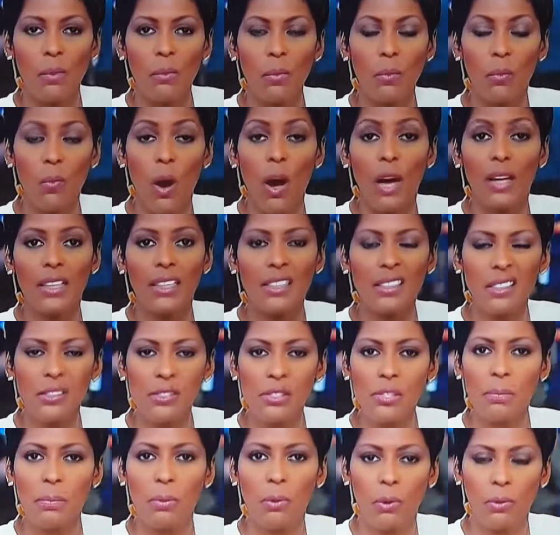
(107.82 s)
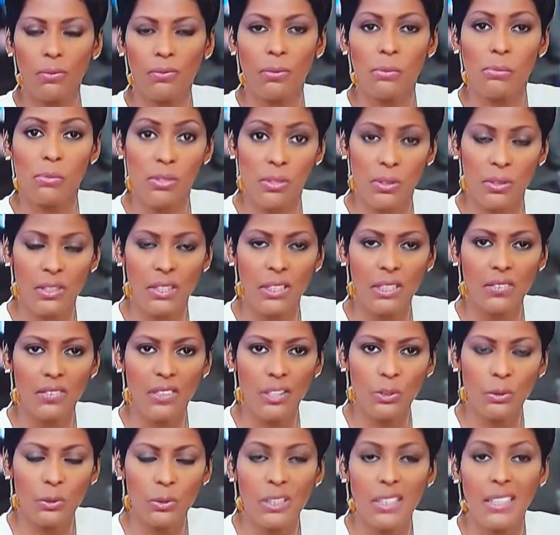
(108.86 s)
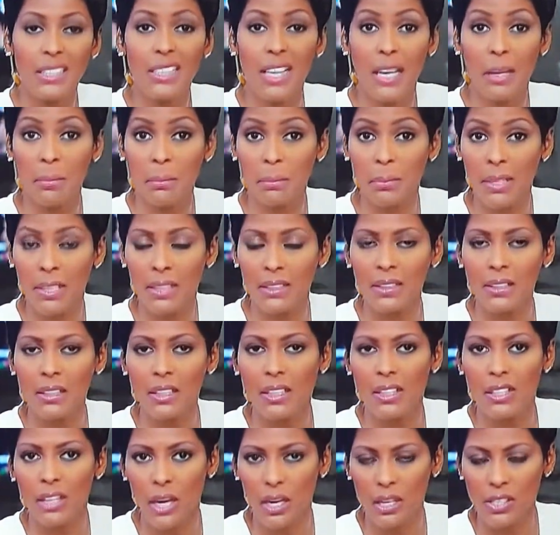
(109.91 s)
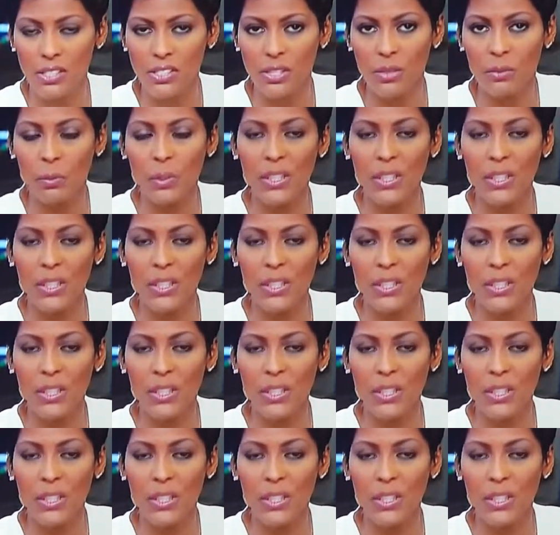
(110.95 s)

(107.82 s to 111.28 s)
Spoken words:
wanting the support from certain individuals. He named Ben Carson.